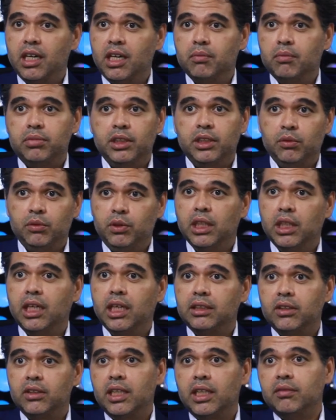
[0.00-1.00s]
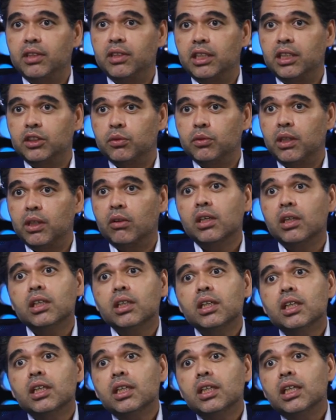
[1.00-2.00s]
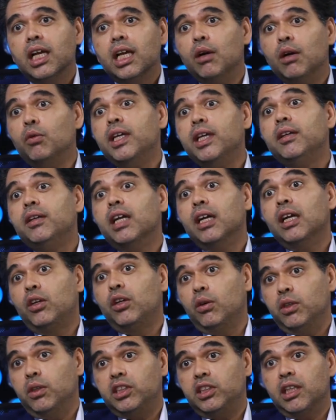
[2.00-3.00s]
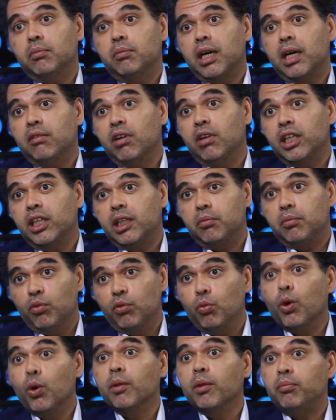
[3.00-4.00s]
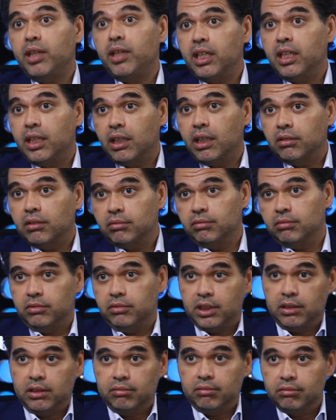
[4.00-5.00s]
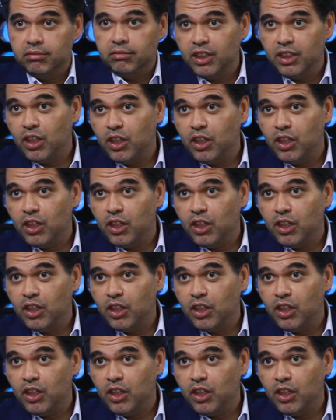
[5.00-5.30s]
the company we'd like to have that as well. And we encourage that by running it one P&L. So